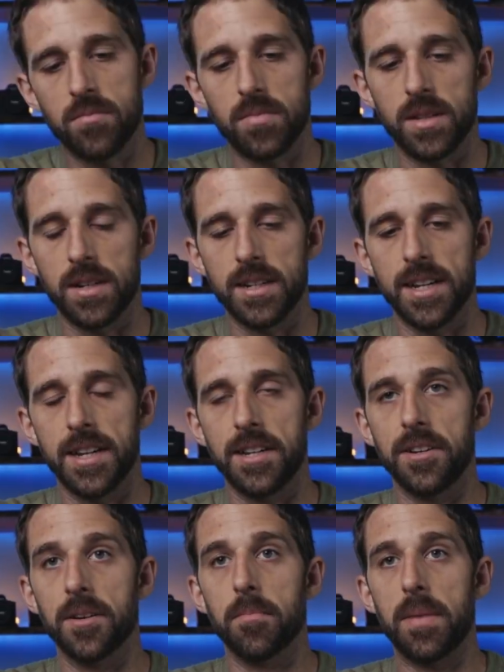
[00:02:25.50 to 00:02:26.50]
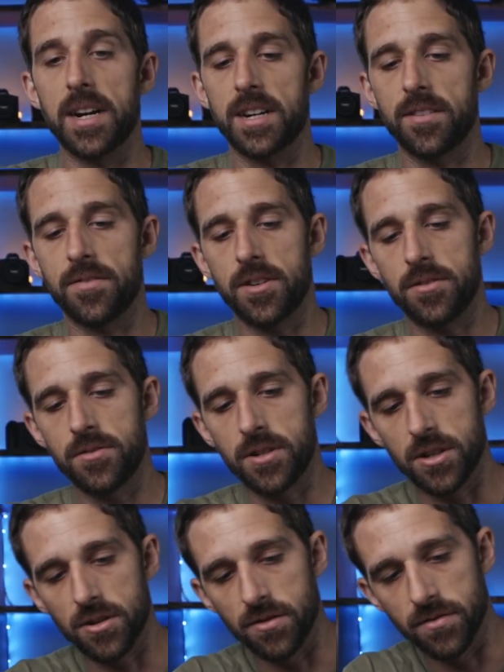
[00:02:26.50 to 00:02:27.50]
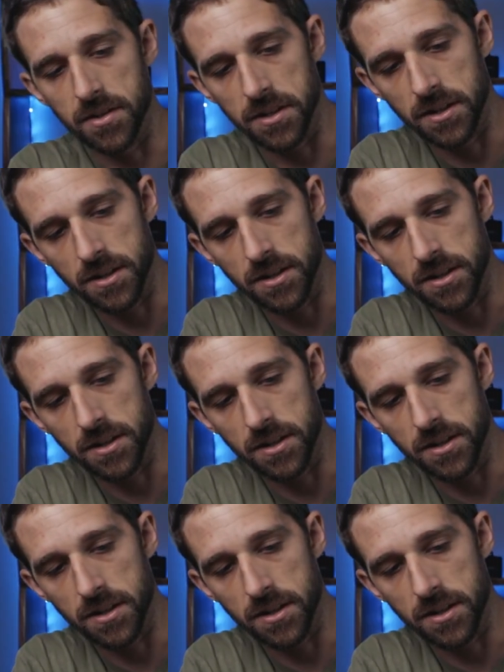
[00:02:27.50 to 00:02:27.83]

or you can hook it up to an external mic